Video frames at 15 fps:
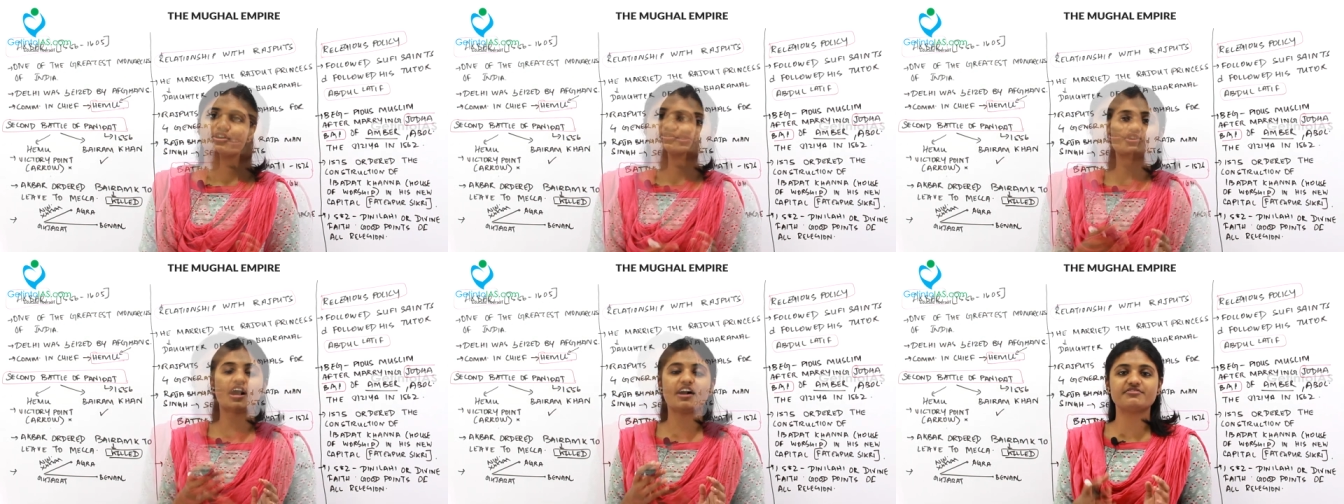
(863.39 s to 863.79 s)

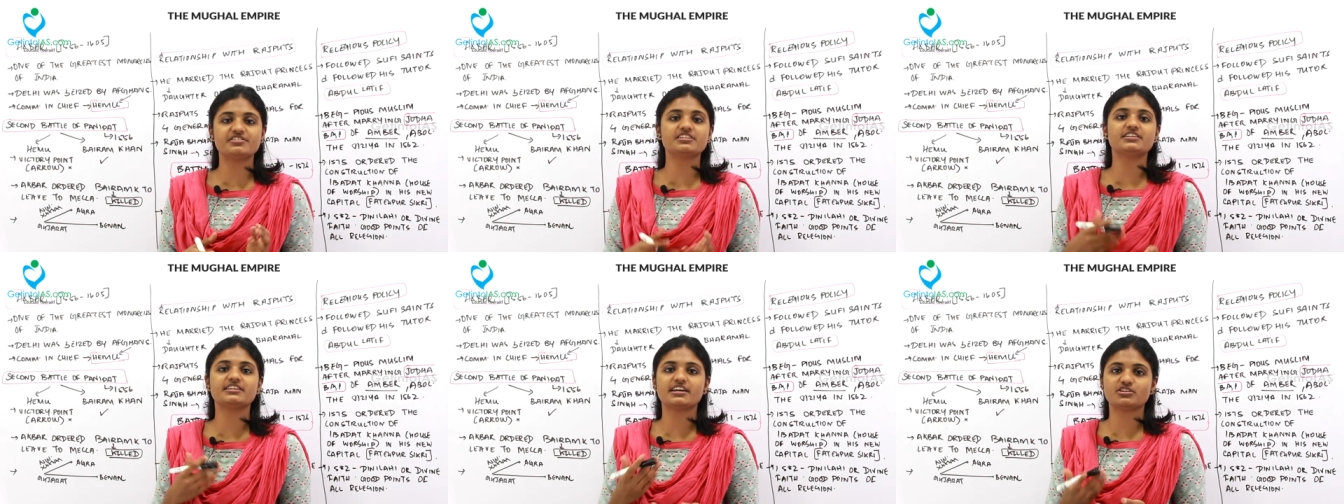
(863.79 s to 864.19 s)
So
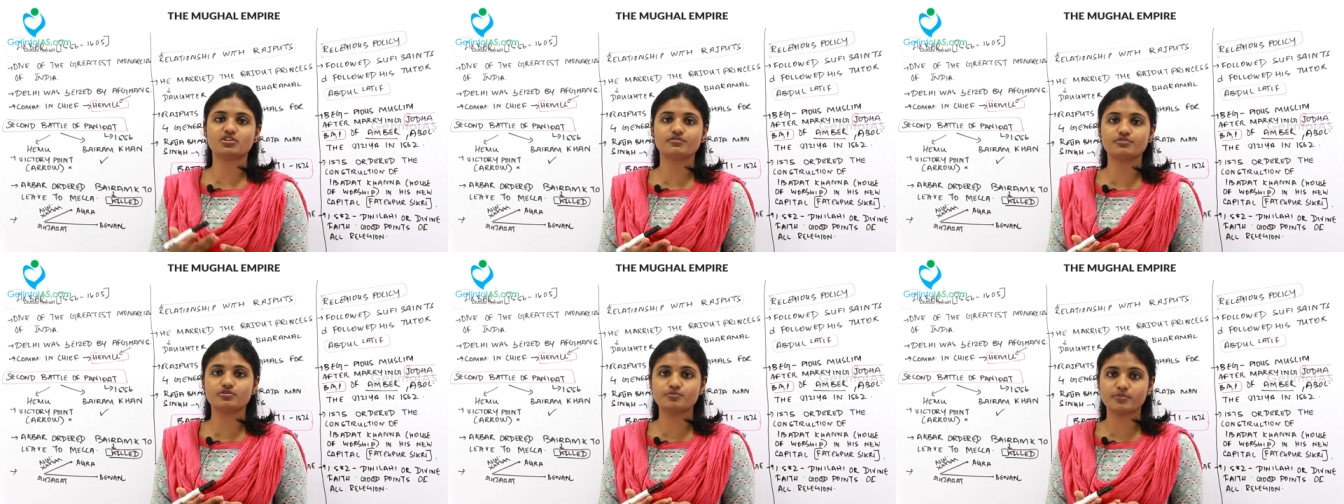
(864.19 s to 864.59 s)
after the death
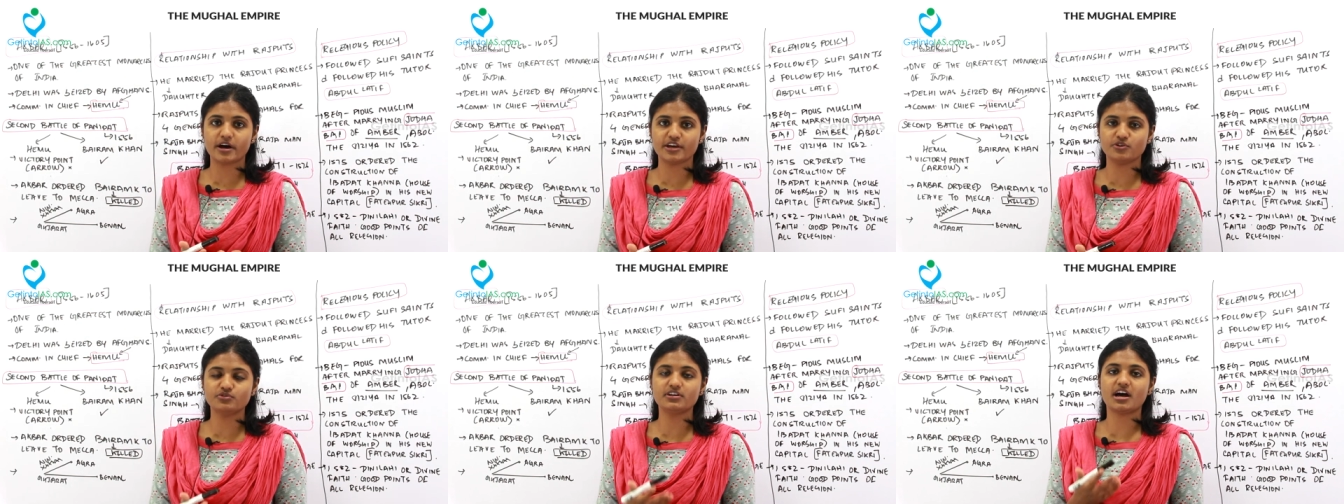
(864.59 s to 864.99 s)
of
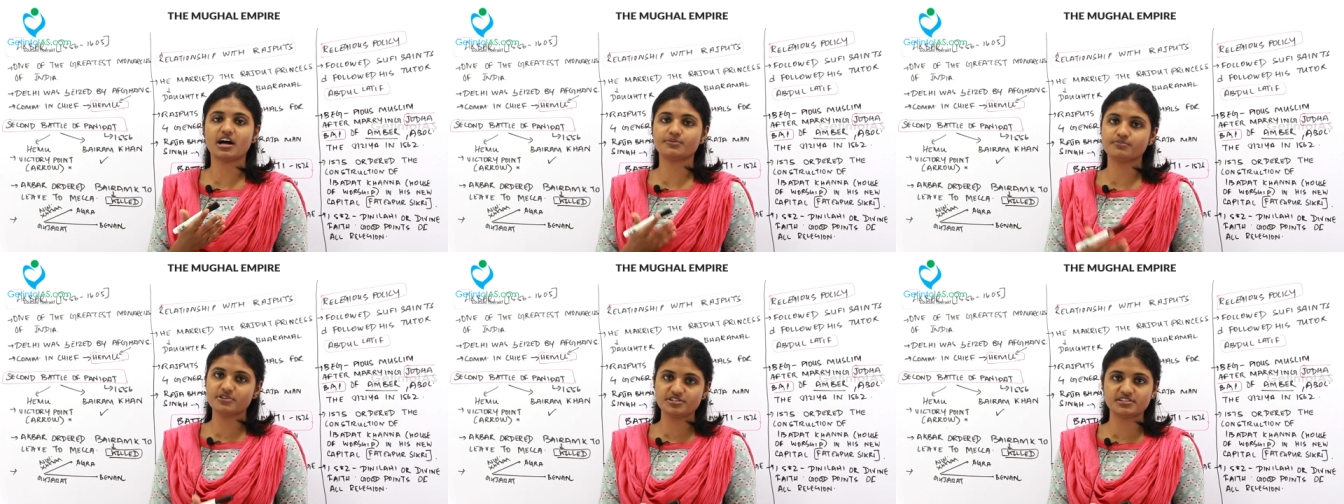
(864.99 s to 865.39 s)
Humayun,
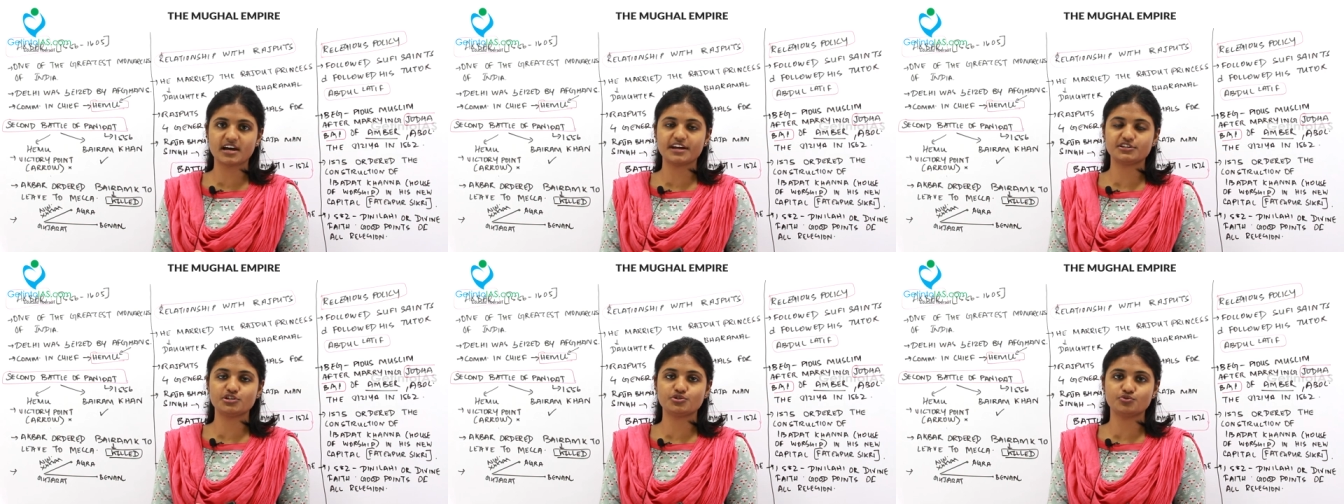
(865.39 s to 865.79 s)
Akbar
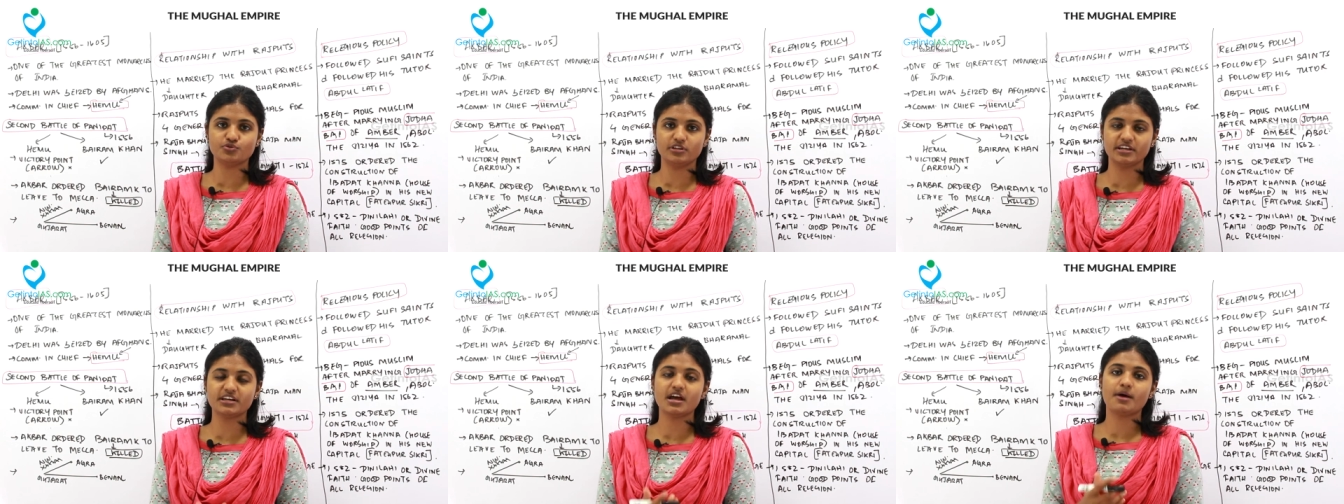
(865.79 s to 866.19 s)
started
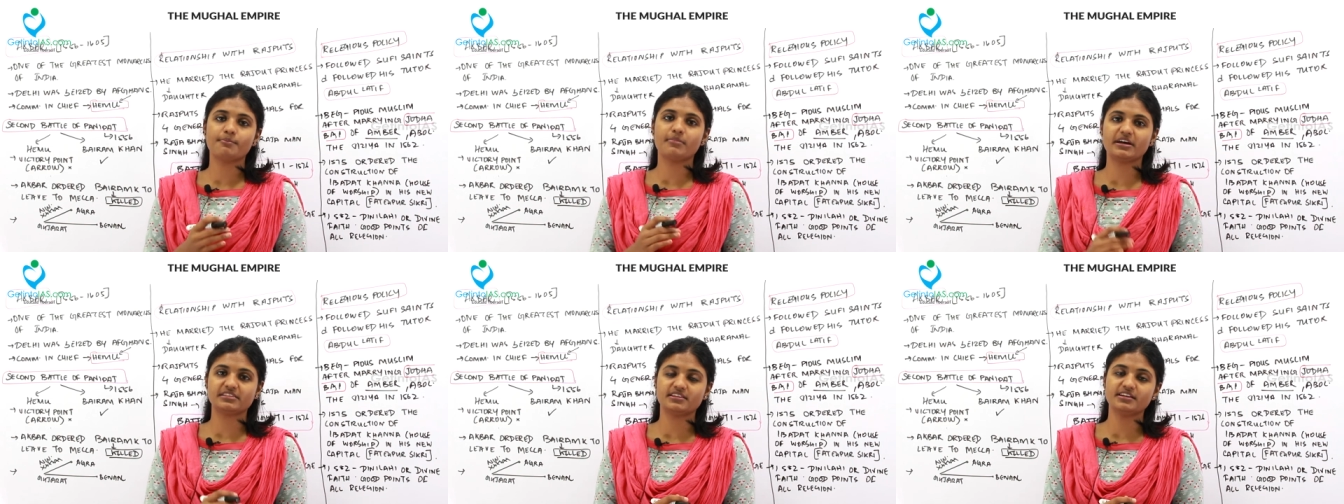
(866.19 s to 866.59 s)
ruling,
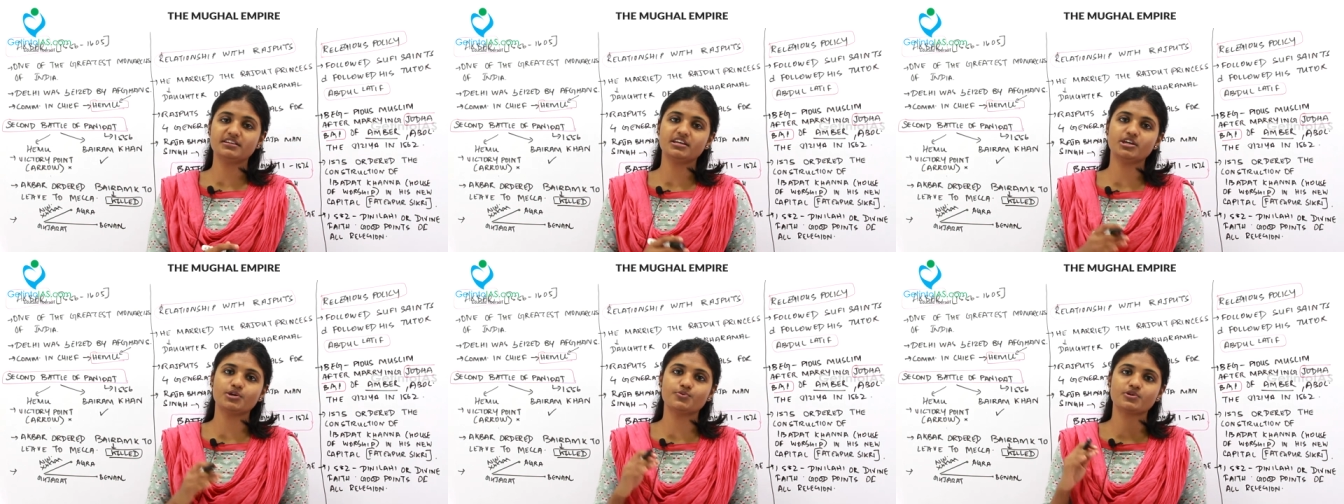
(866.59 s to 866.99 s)
but
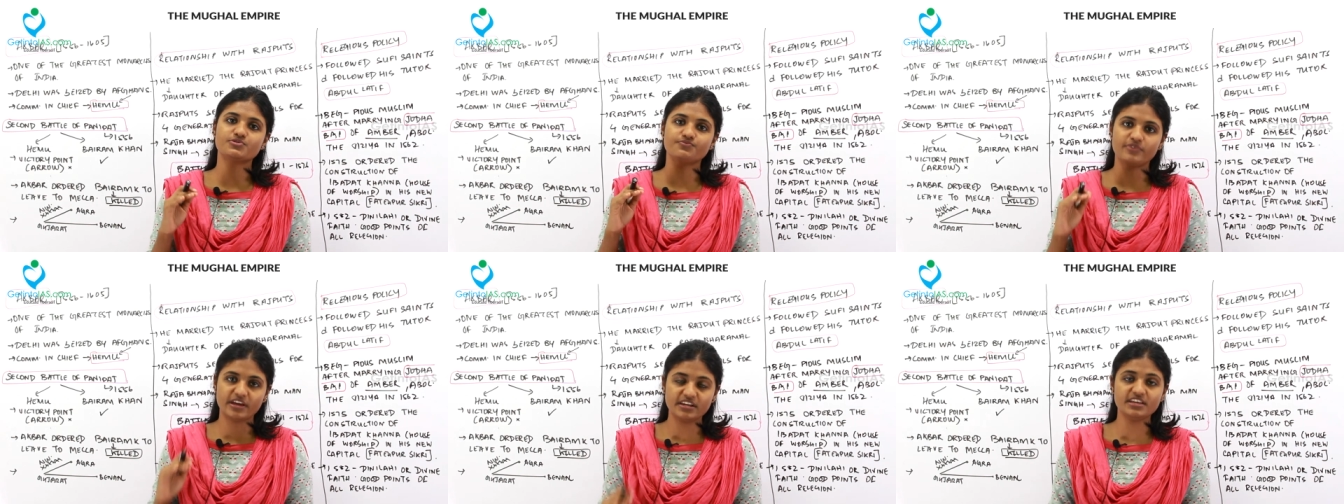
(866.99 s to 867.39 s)
then he was
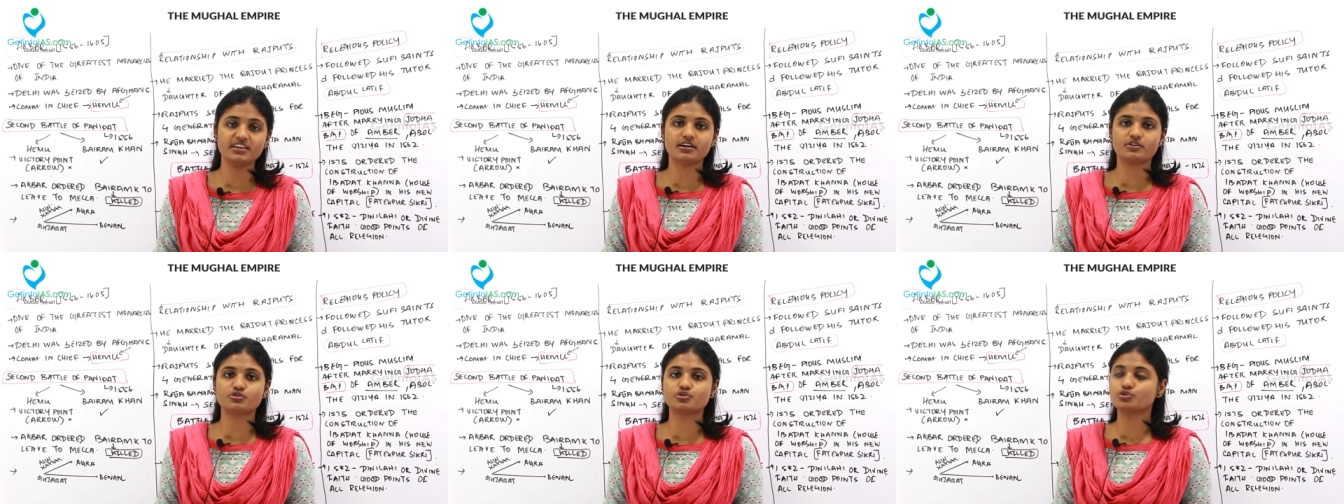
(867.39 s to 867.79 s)
very
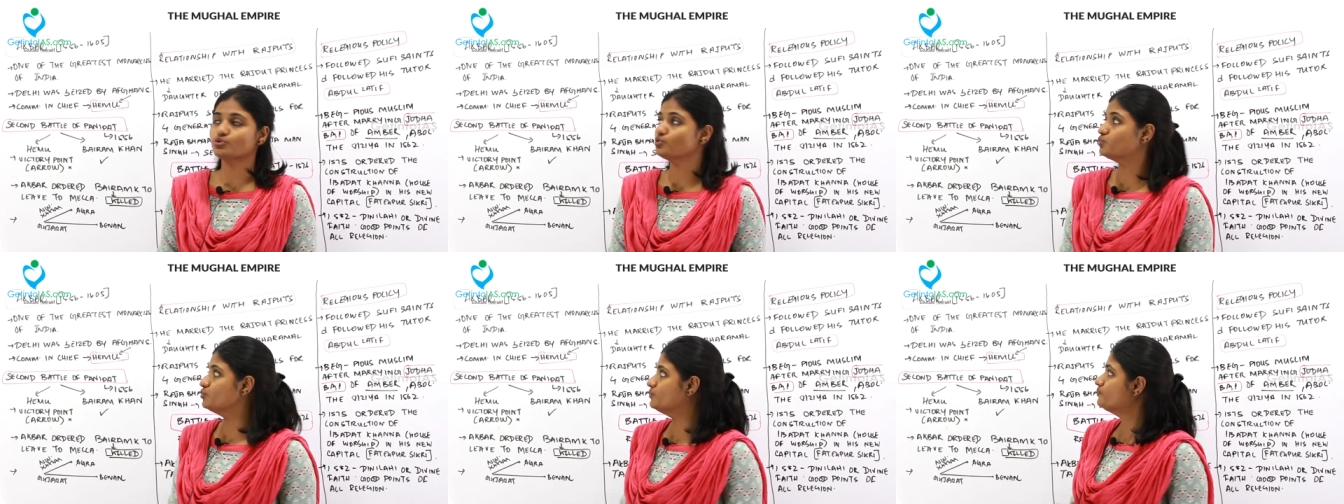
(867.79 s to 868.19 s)
young to
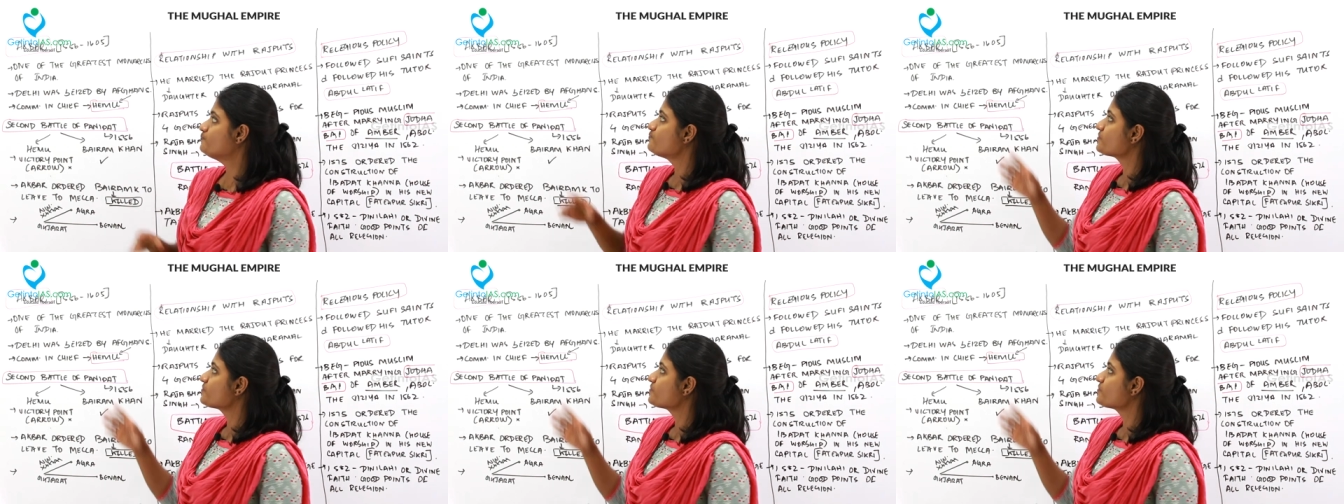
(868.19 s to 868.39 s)
rule.